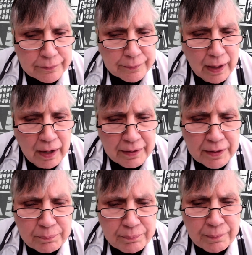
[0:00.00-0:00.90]
I
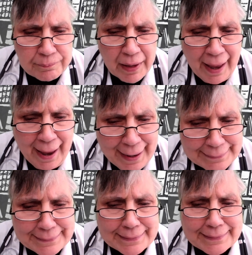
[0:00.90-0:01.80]
am
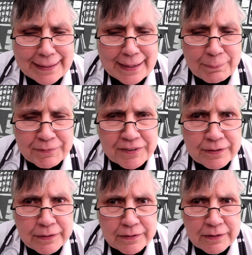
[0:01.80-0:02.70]
handicapped
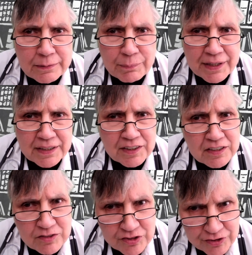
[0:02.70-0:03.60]
by an
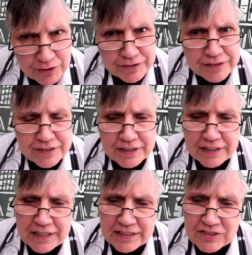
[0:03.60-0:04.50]

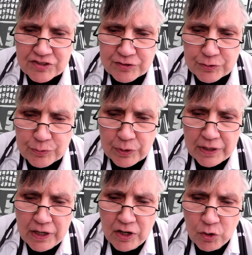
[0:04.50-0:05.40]
uncertainty as to
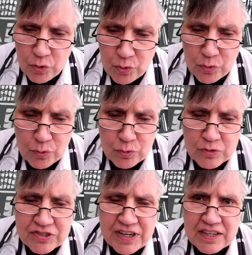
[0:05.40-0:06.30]
who
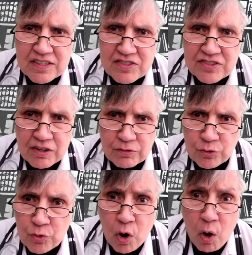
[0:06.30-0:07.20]
says
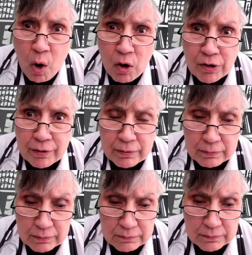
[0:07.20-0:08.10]
grok,
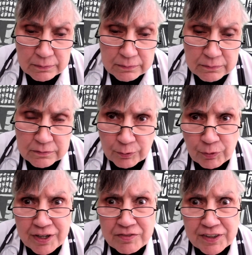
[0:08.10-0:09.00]
the
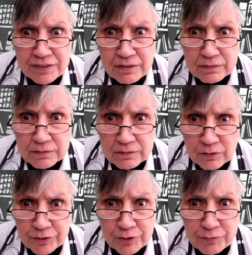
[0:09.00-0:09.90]
raven
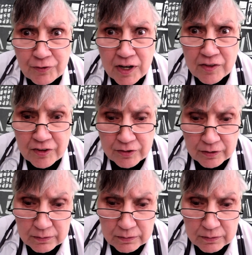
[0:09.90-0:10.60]
or your father.